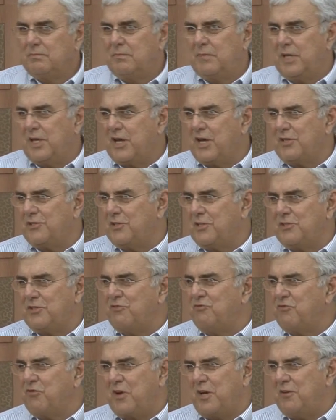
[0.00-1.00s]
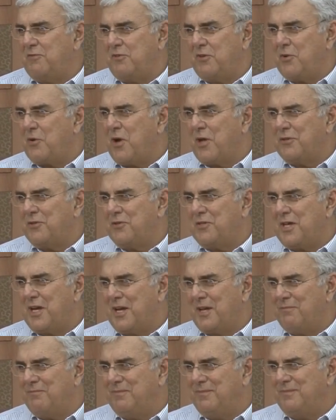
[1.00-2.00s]
Because it's in front of you all the
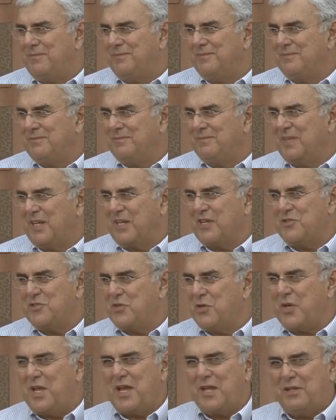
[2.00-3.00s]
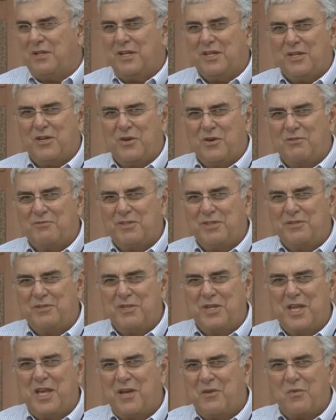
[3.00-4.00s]
time, because you can't let go of it,
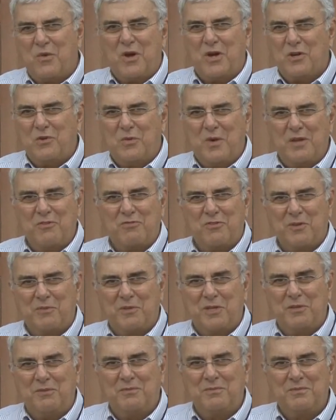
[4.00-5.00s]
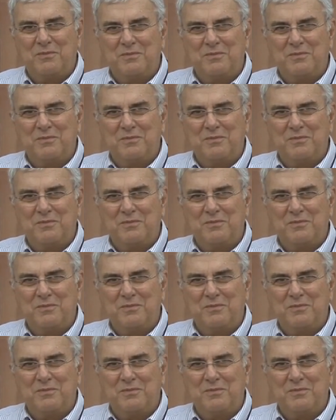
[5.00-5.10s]
you can't walk away from it.